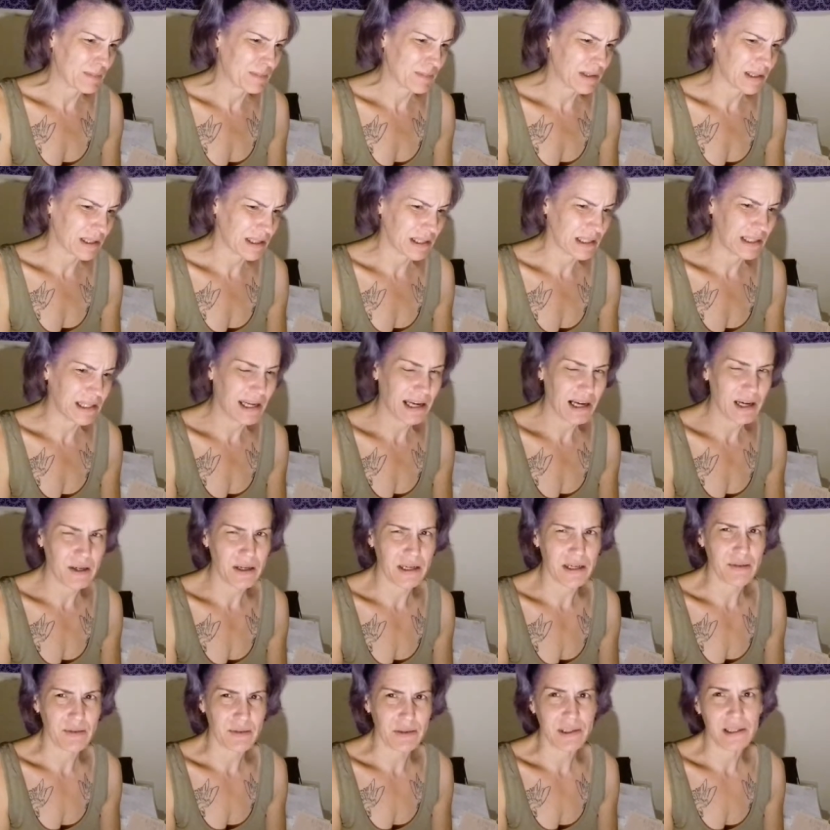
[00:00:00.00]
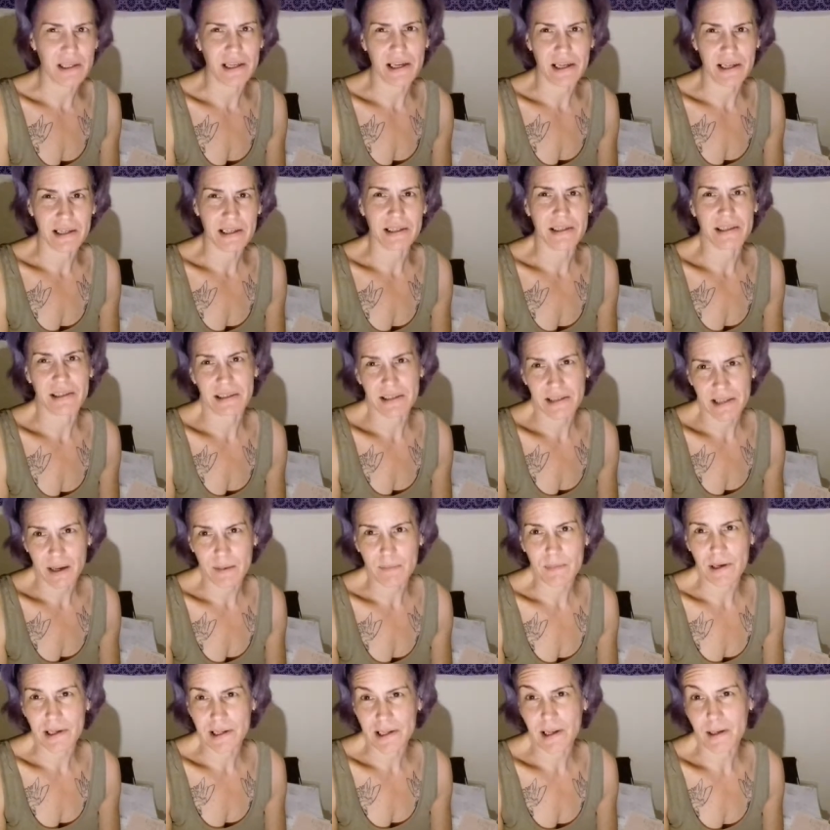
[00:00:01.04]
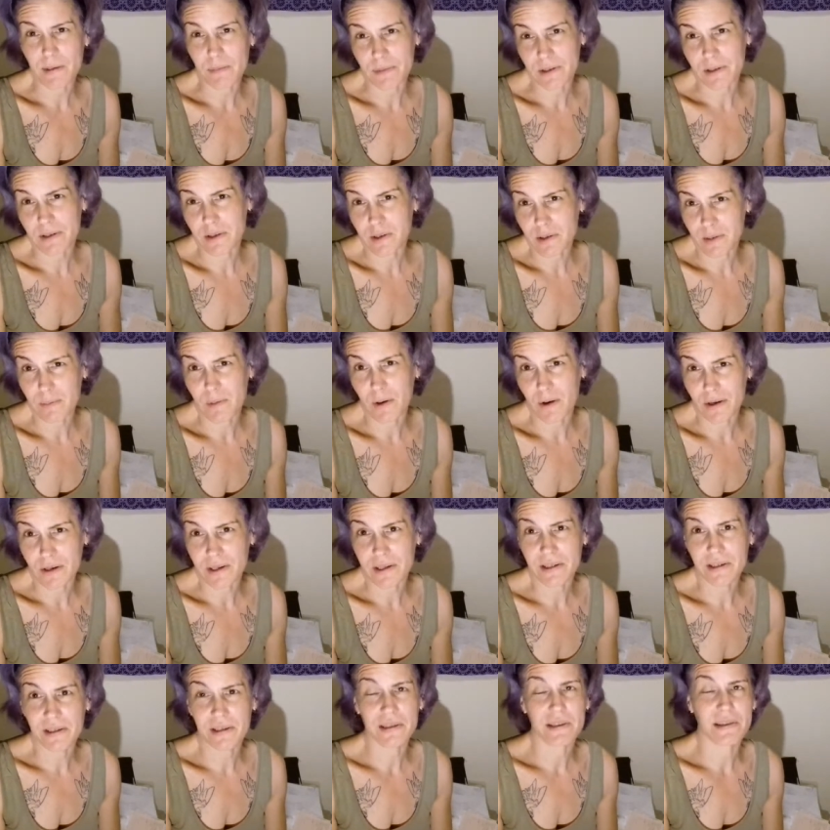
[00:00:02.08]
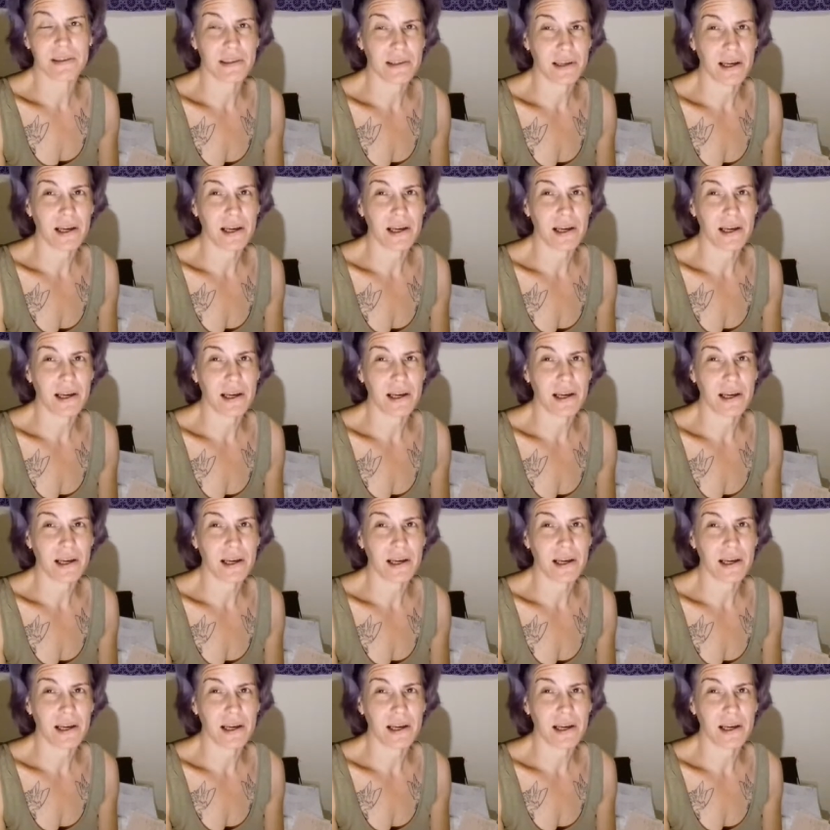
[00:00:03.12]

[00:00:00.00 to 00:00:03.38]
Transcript: But now I realize that might not have been the smartest.